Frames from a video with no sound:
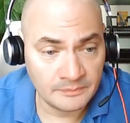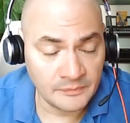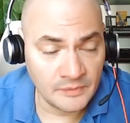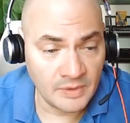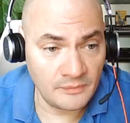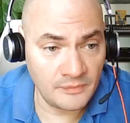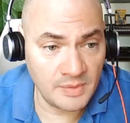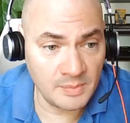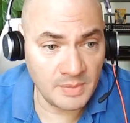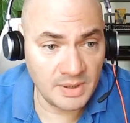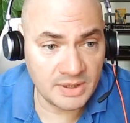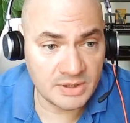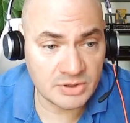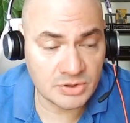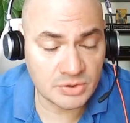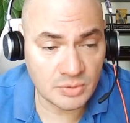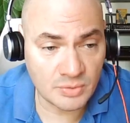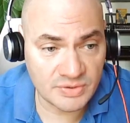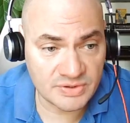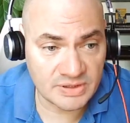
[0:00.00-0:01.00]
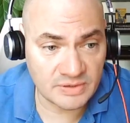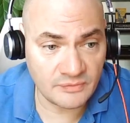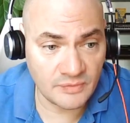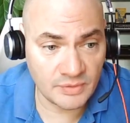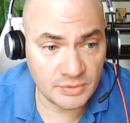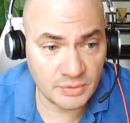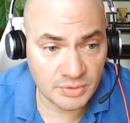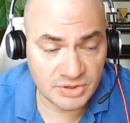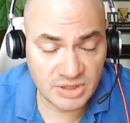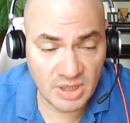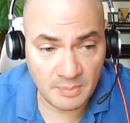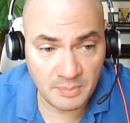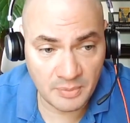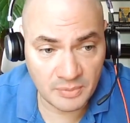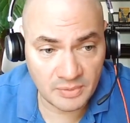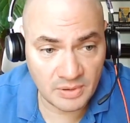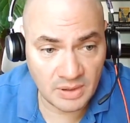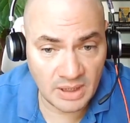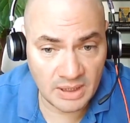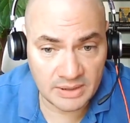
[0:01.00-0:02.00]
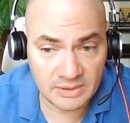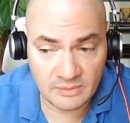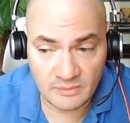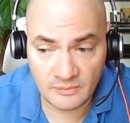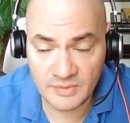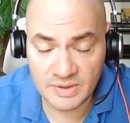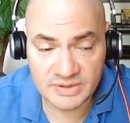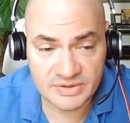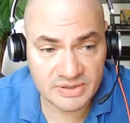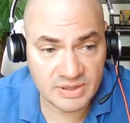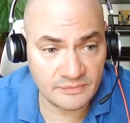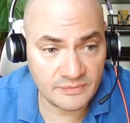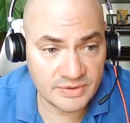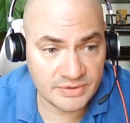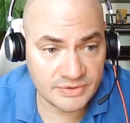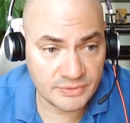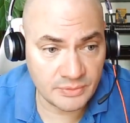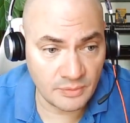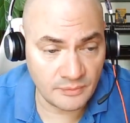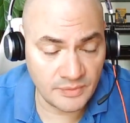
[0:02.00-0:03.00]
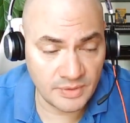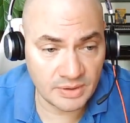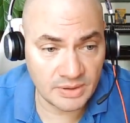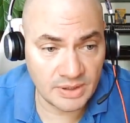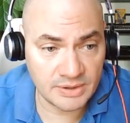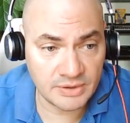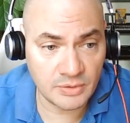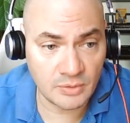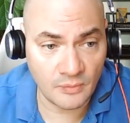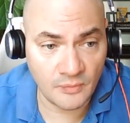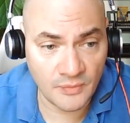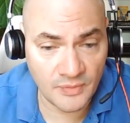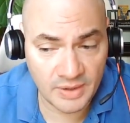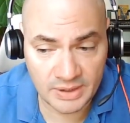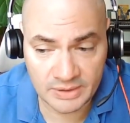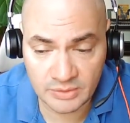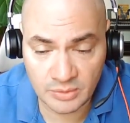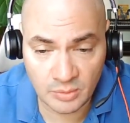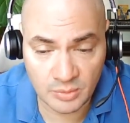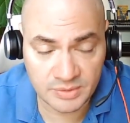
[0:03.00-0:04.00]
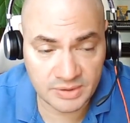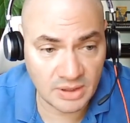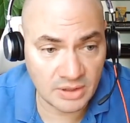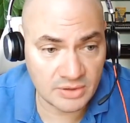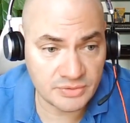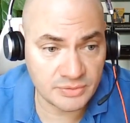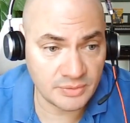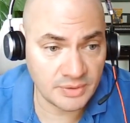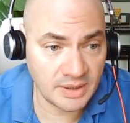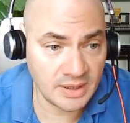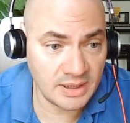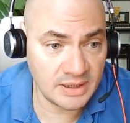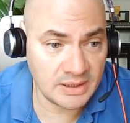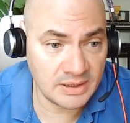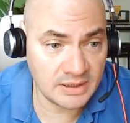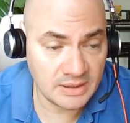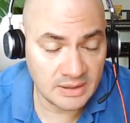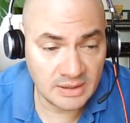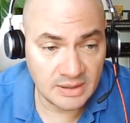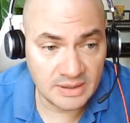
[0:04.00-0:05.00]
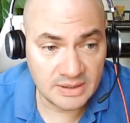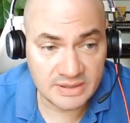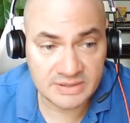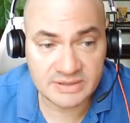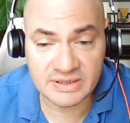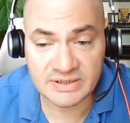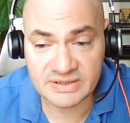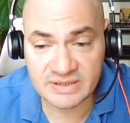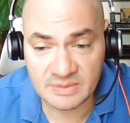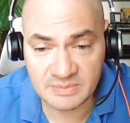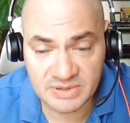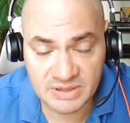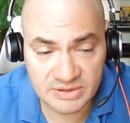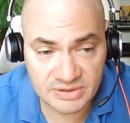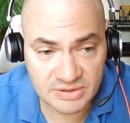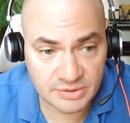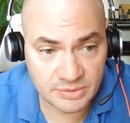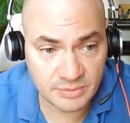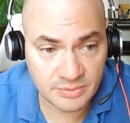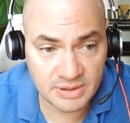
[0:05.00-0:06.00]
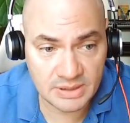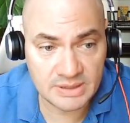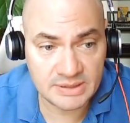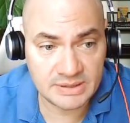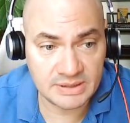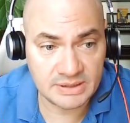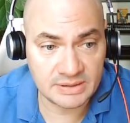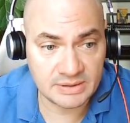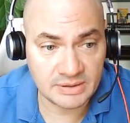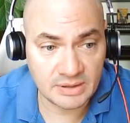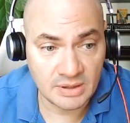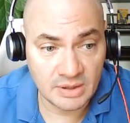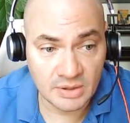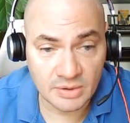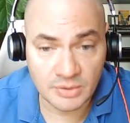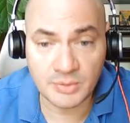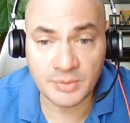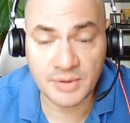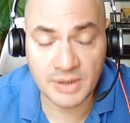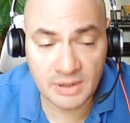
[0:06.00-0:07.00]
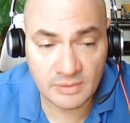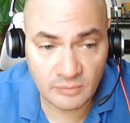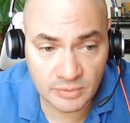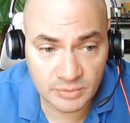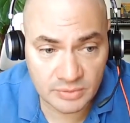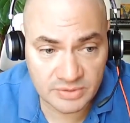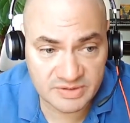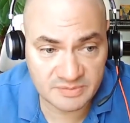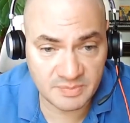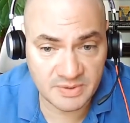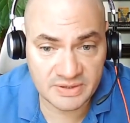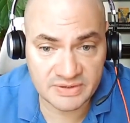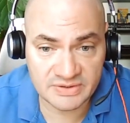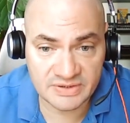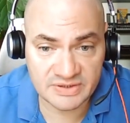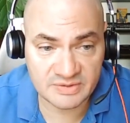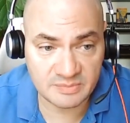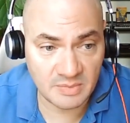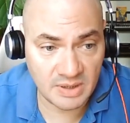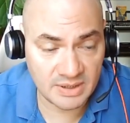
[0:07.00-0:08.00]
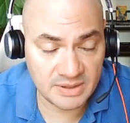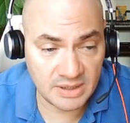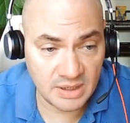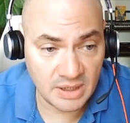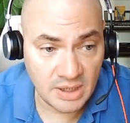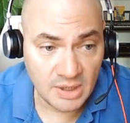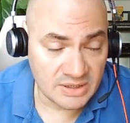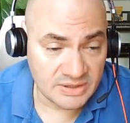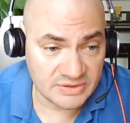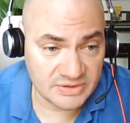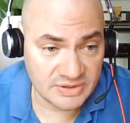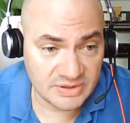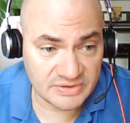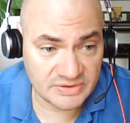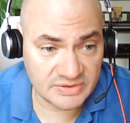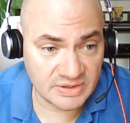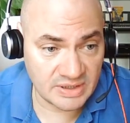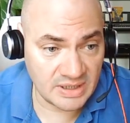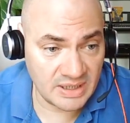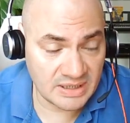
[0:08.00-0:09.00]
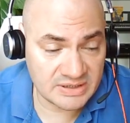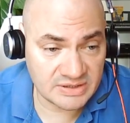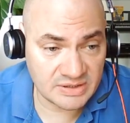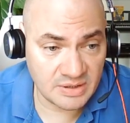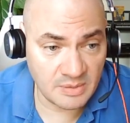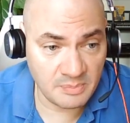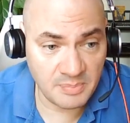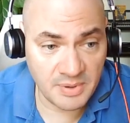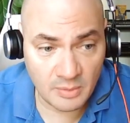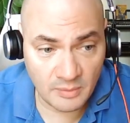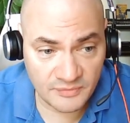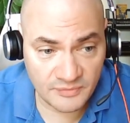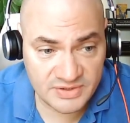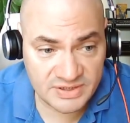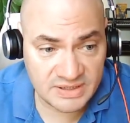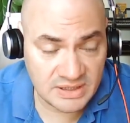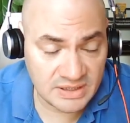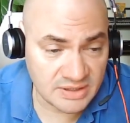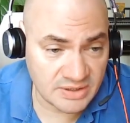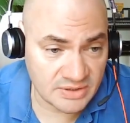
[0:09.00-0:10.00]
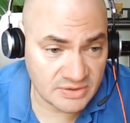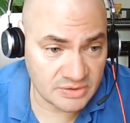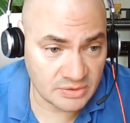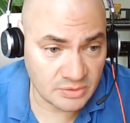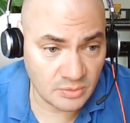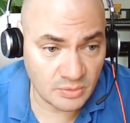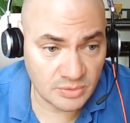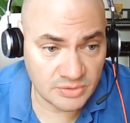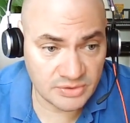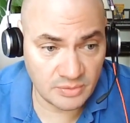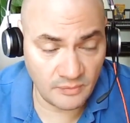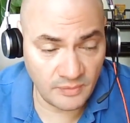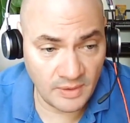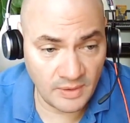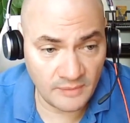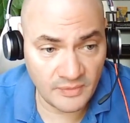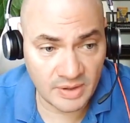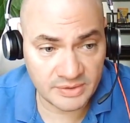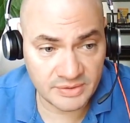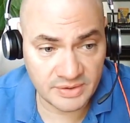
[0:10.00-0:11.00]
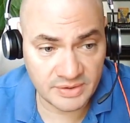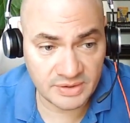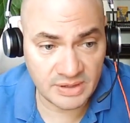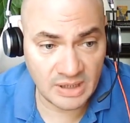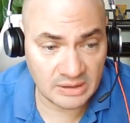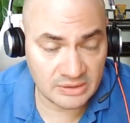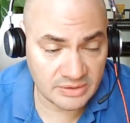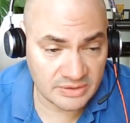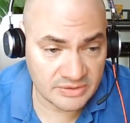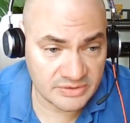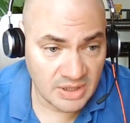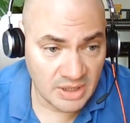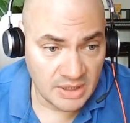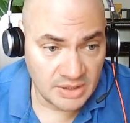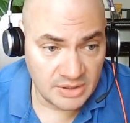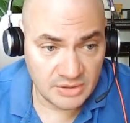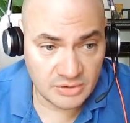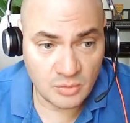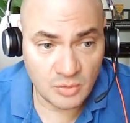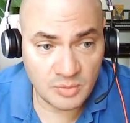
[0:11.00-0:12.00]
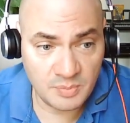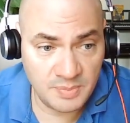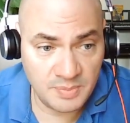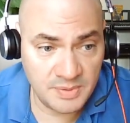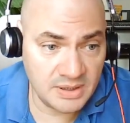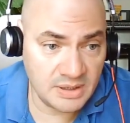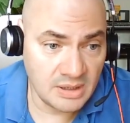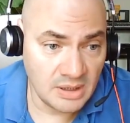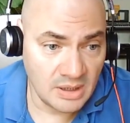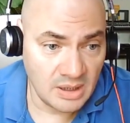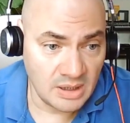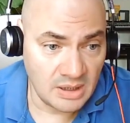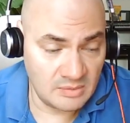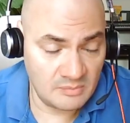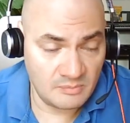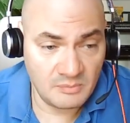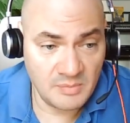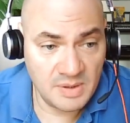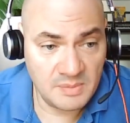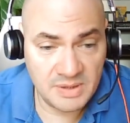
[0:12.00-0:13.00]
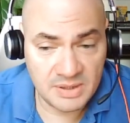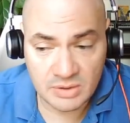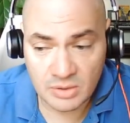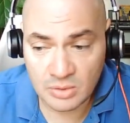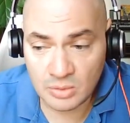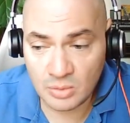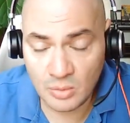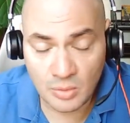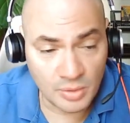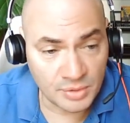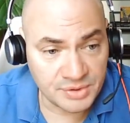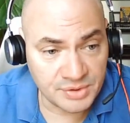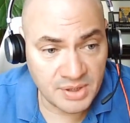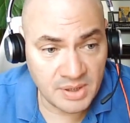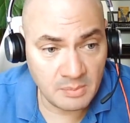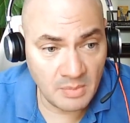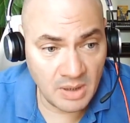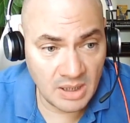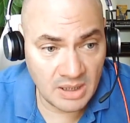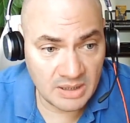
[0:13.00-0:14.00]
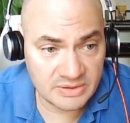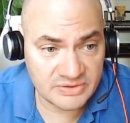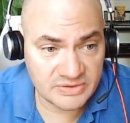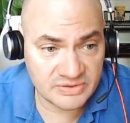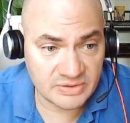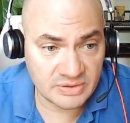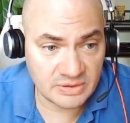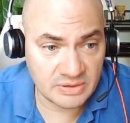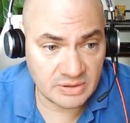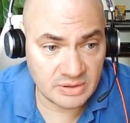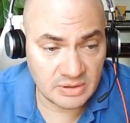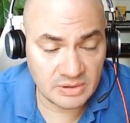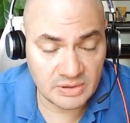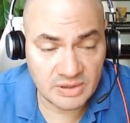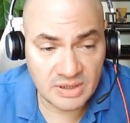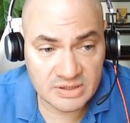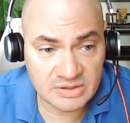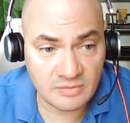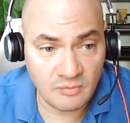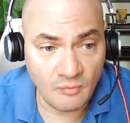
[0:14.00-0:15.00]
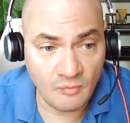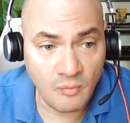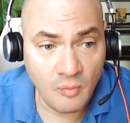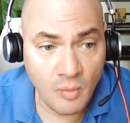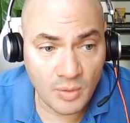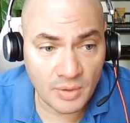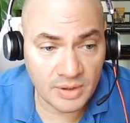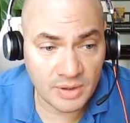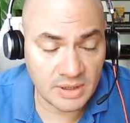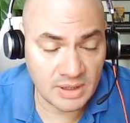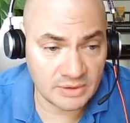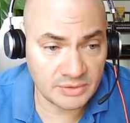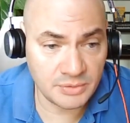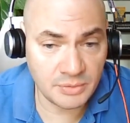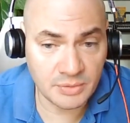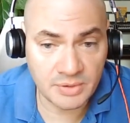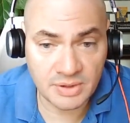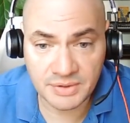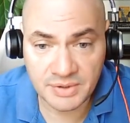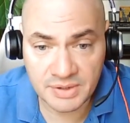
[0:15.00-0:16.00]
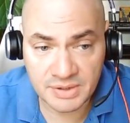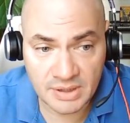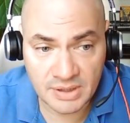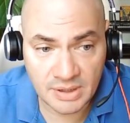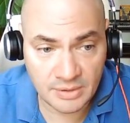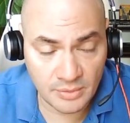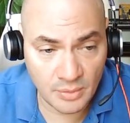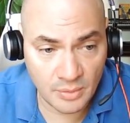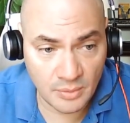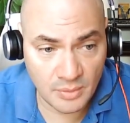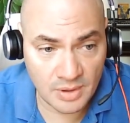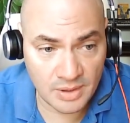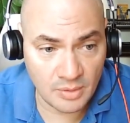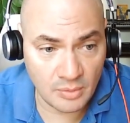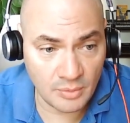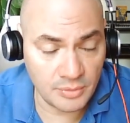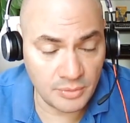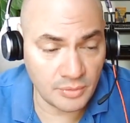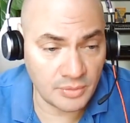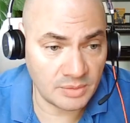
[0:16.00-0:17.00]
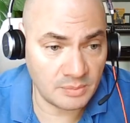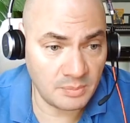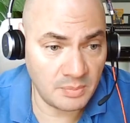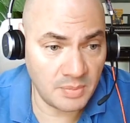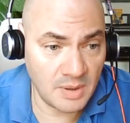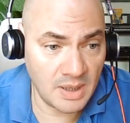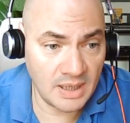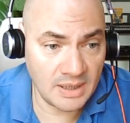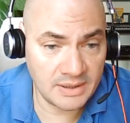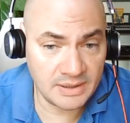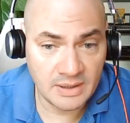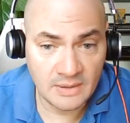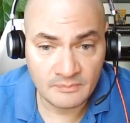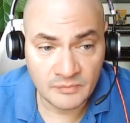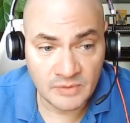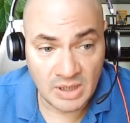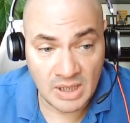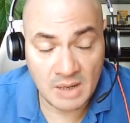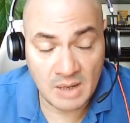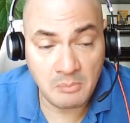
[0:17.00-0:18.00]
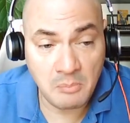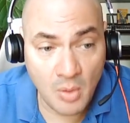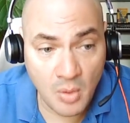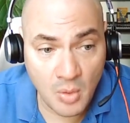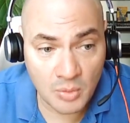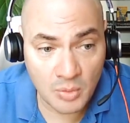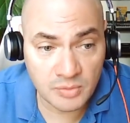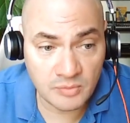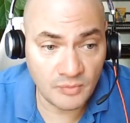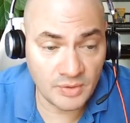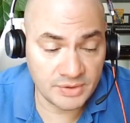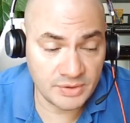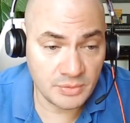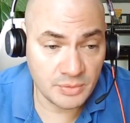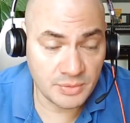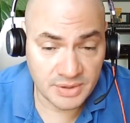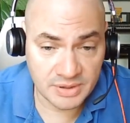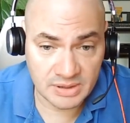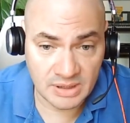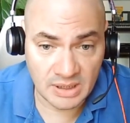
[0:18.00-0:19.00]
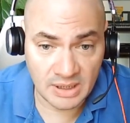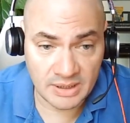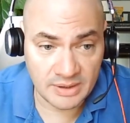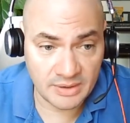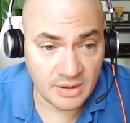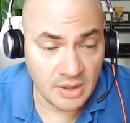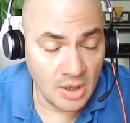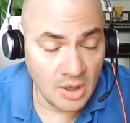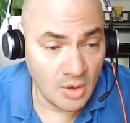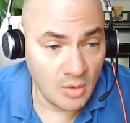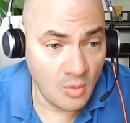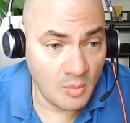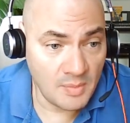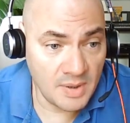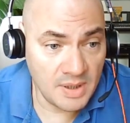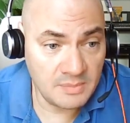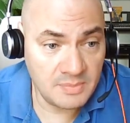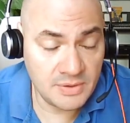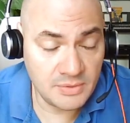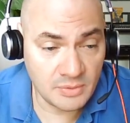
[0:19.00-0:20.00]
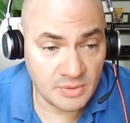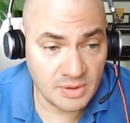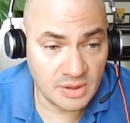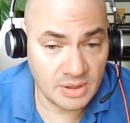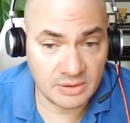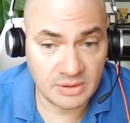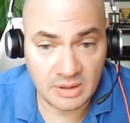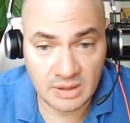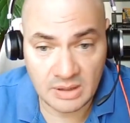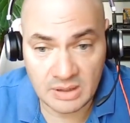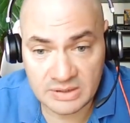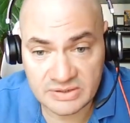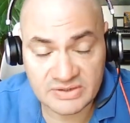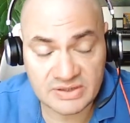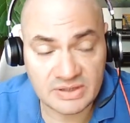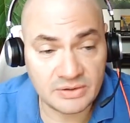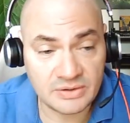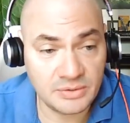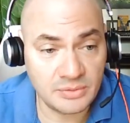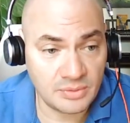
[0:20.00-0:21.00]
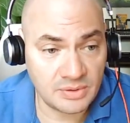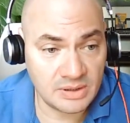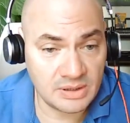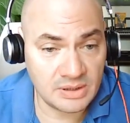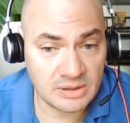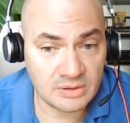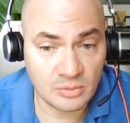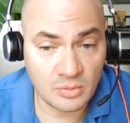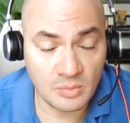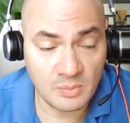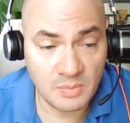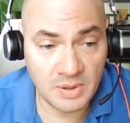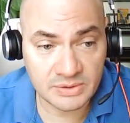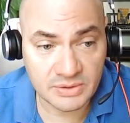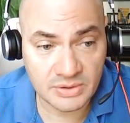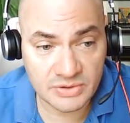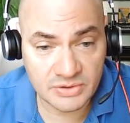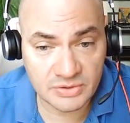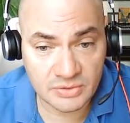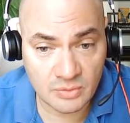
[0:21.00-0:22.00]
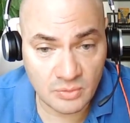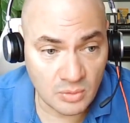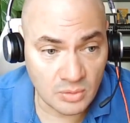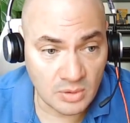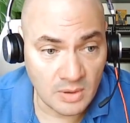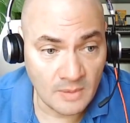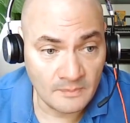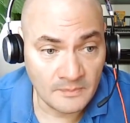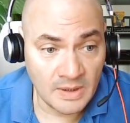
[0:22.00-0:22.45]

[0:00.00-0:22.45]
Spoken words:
You make sure that when you shop online, we are there with you. We are like your friend who tells you, hey, is this something that you really need? You really want to spend this money? Is this extra pair of sneakers that cost you $500? It could be maybe 2 or 3 months less work and you can retire early, or you can buy a boat when you retire, or maybe you can send your kid to a better school.